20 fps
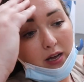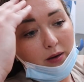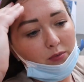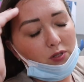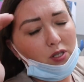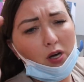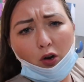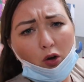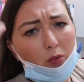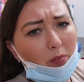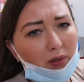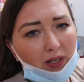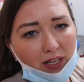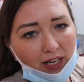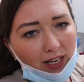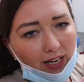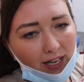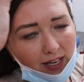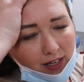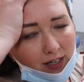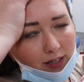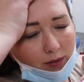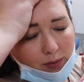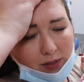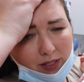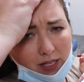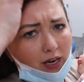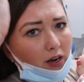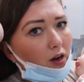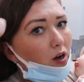So I completely
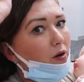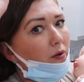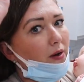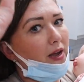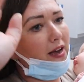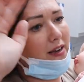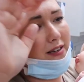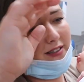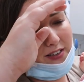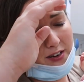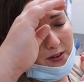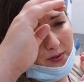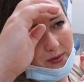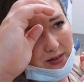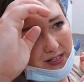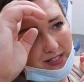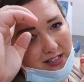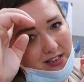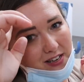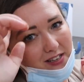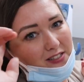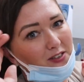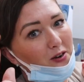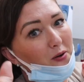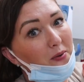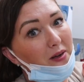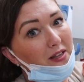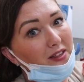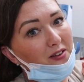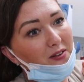was like, oh, yeah, no worries. It's
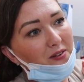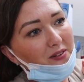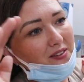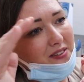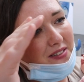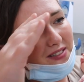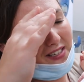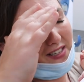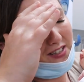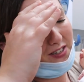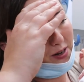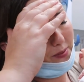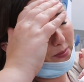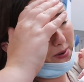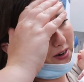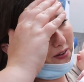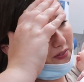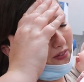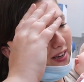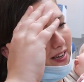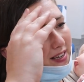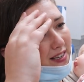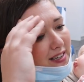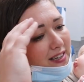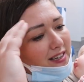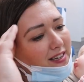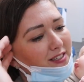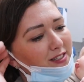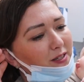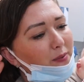not worth you losing your job over.
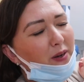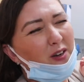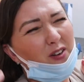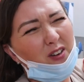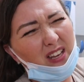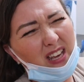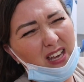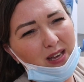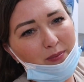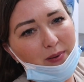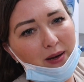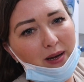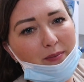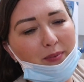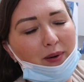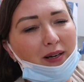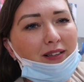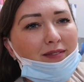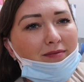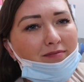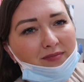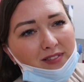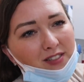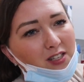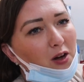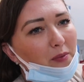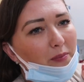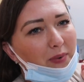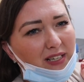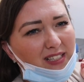So we couldn't keep it, but it's
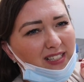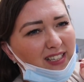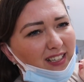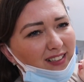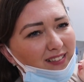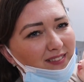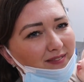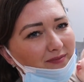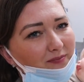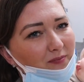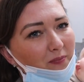not a big deal.